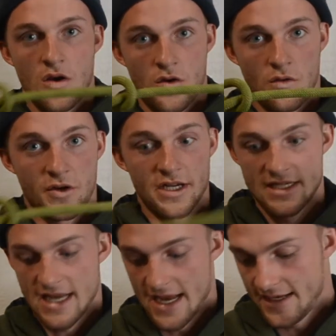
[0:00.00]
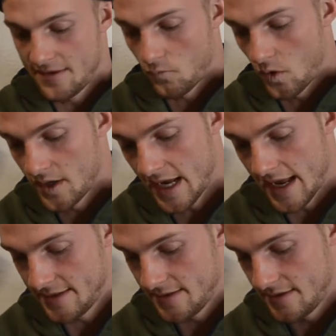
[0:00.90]
We're going to take one
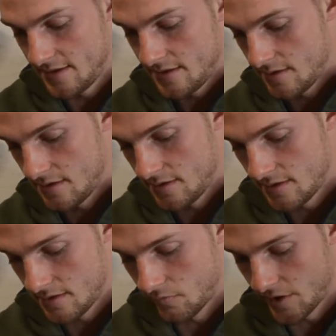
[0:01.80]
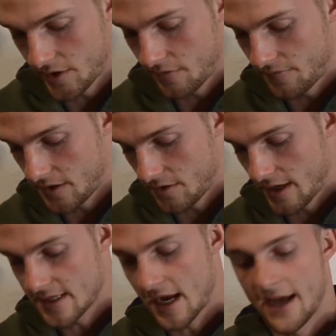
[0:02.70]
end with our figure 8
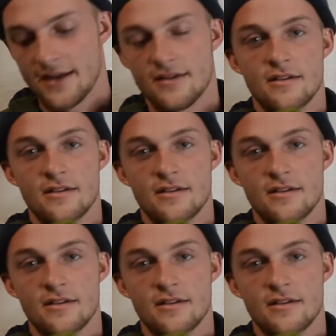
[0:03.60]
tied,